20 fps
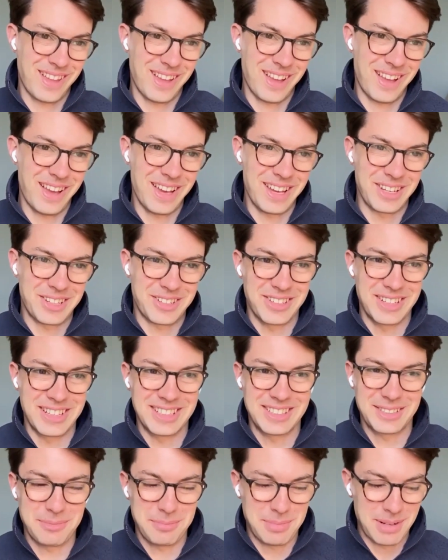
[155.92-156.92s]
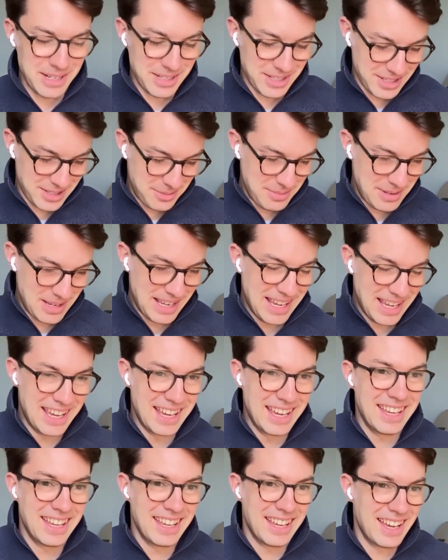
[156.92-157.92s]
Hi, Chris. Pleasure to be
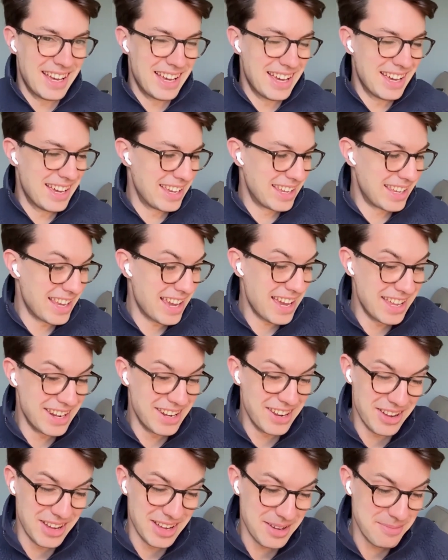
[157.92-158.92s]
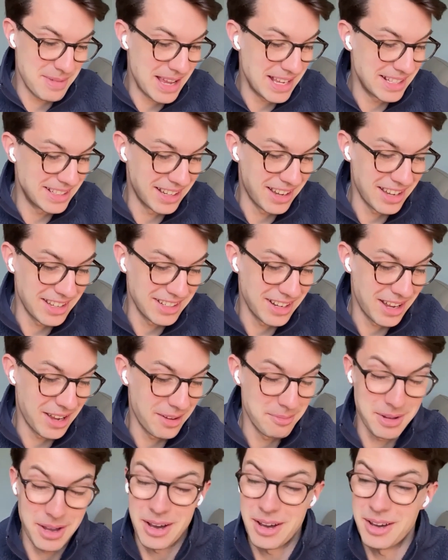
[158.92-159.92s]
here. Amazing. I
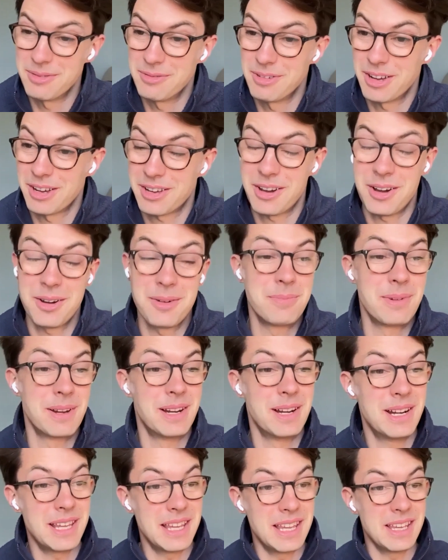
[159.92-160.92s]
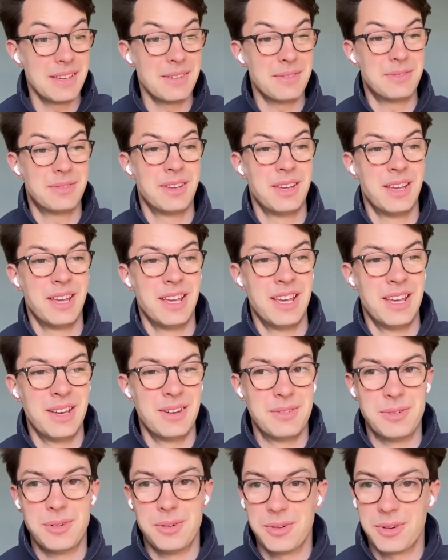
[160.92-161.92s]
can't believe
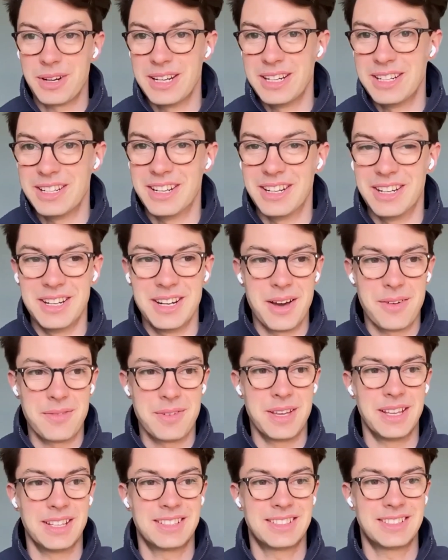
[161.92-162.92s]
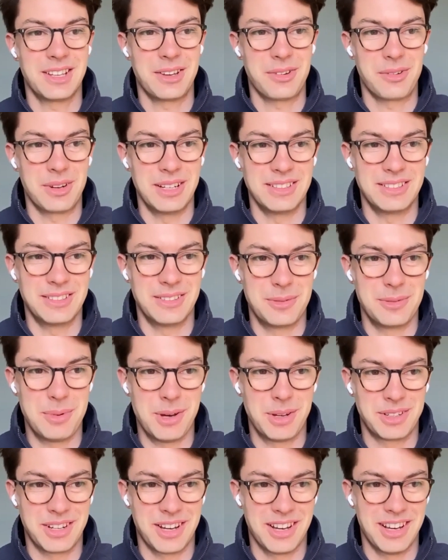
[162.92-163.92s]
already done another series of the
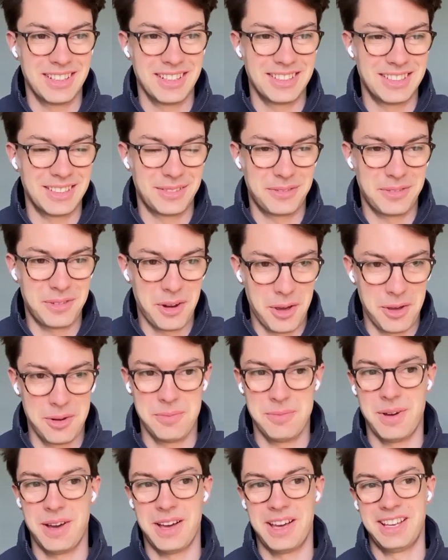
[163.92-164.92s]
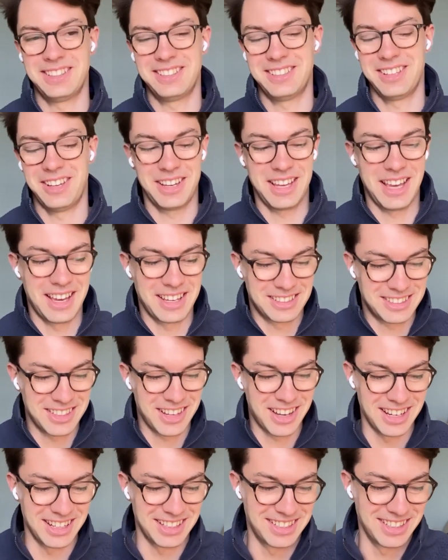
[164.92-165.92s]
podcast. It's flown by. So yeah,
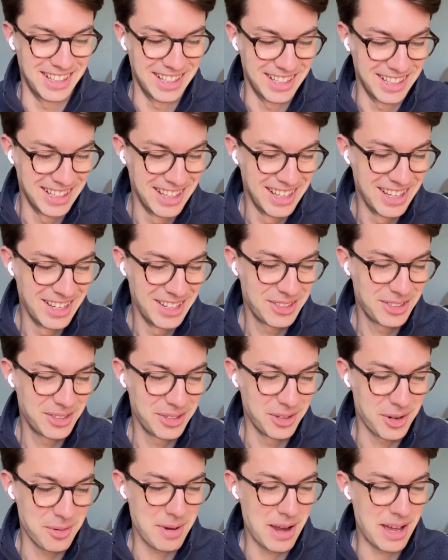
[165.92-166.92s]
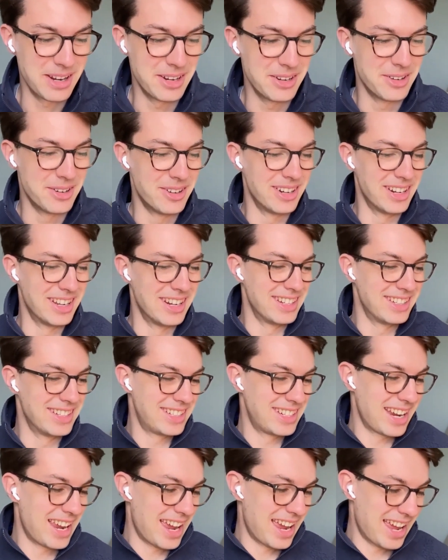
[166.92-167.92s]
excited to talk about it all and
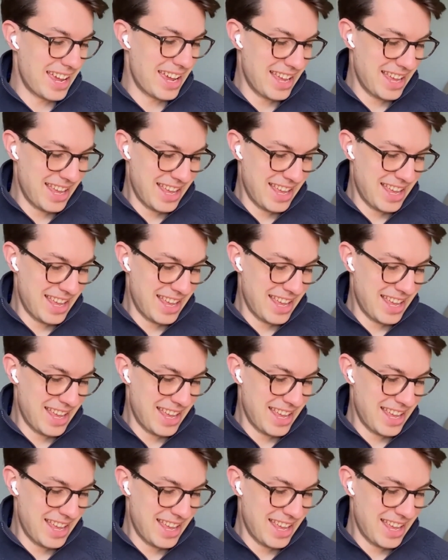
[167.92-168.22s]
share